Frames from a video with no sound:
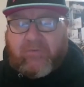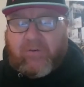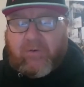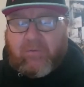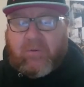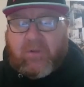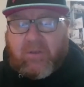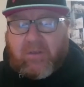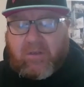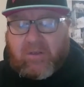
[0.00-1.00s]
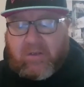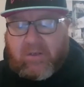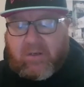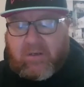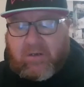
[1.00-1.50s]
If you
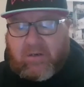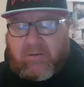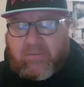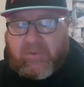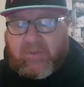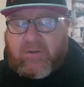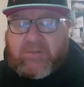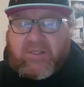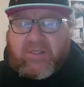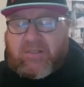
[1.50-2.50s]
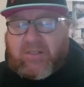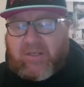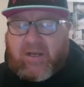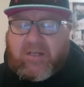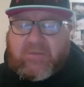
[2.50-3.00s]
um, use this
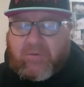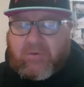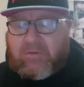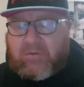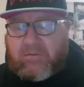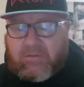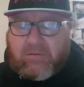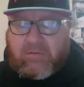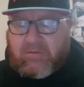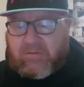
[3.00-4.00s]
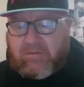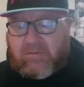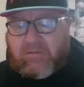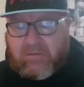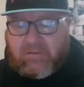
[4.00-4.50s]
gospel, uh,
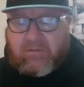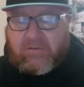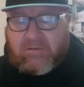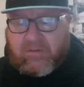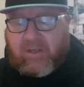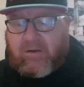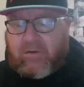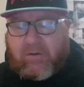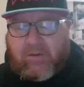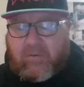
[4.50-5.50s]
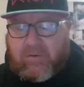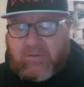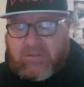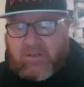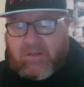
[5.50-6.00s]
uh, uh, I don't know all the
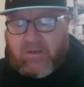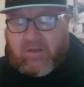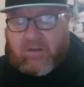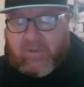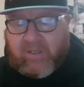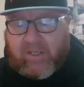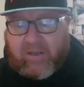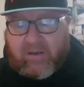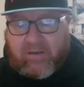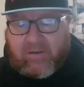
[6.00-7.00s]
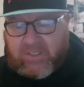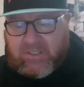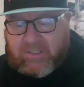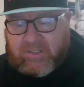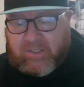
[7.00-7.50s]
words. But yeah,
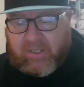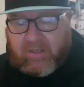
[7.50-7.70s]
Jesus is nice.